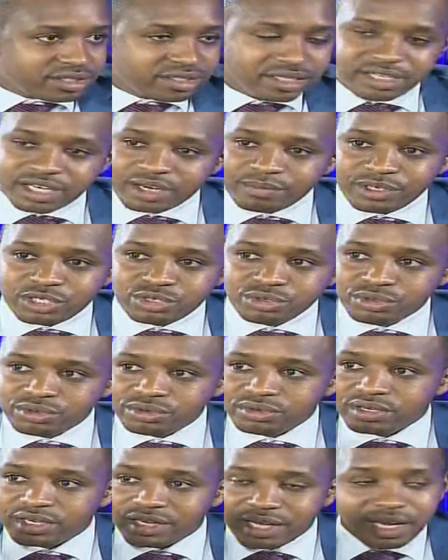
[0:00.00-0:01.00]
They take me to
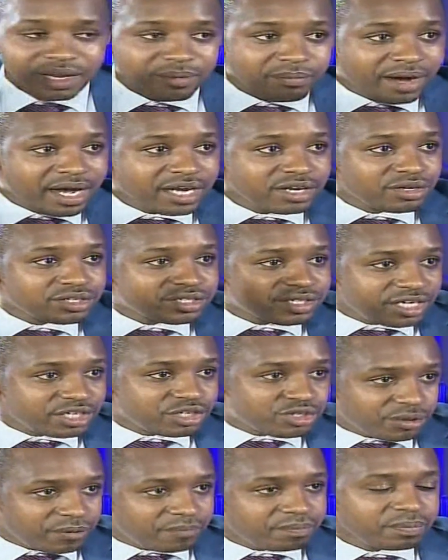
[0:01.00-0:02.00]
Kilimani or
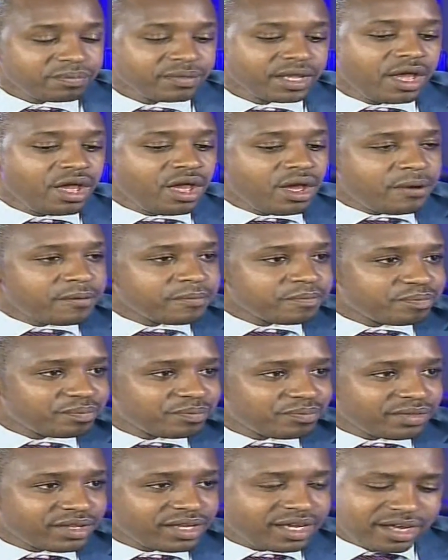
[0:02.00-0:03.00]
Central. Mm. Kilimani is not
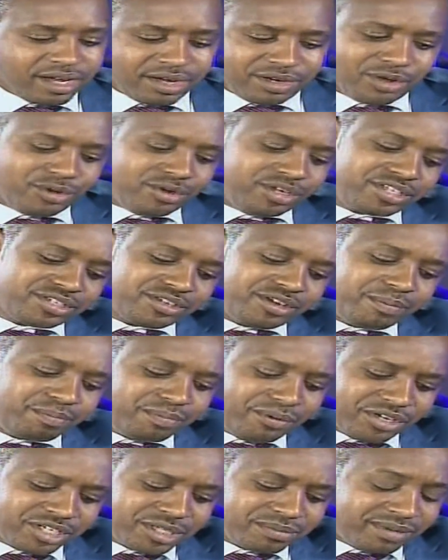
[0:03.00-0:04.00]
posh? No, it's not
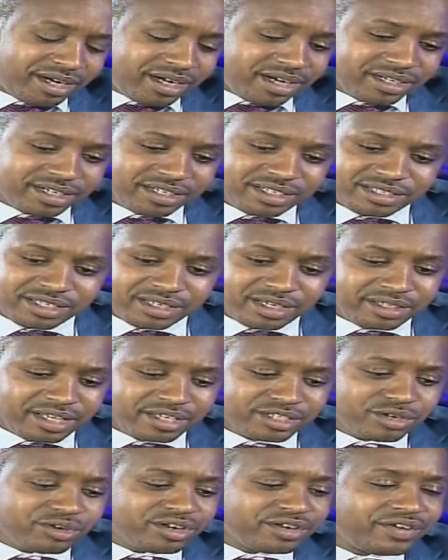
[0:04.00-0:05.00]
posh, man. It's,
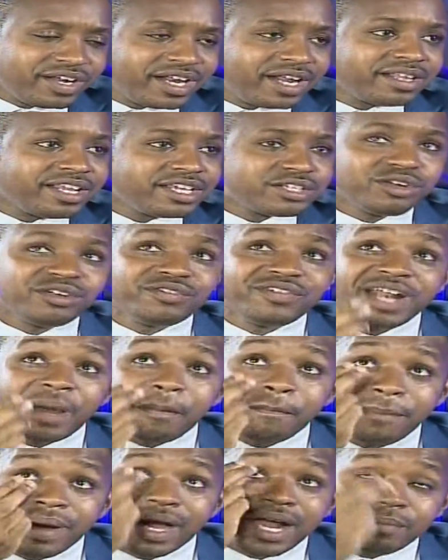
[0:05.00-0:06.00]
there's, not even, there's not even a
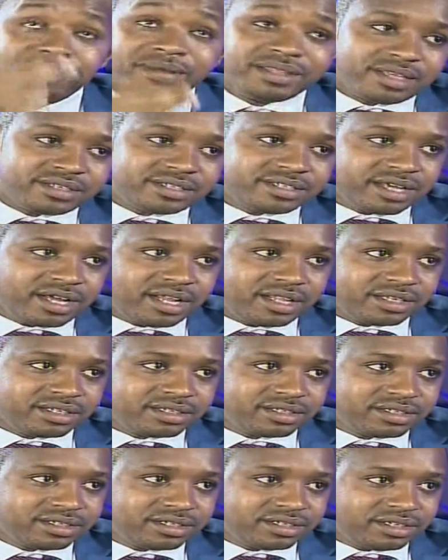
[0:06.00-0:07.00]
bulb in the cell.
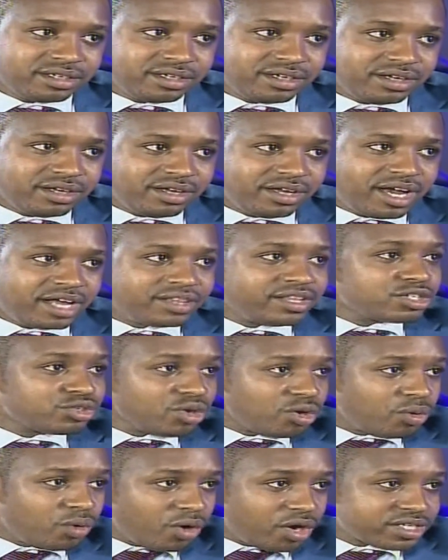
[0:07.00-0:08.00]
Come on. And there's no
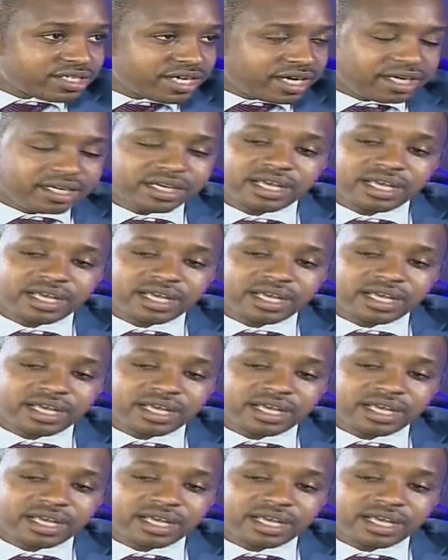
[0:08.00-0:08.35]
water.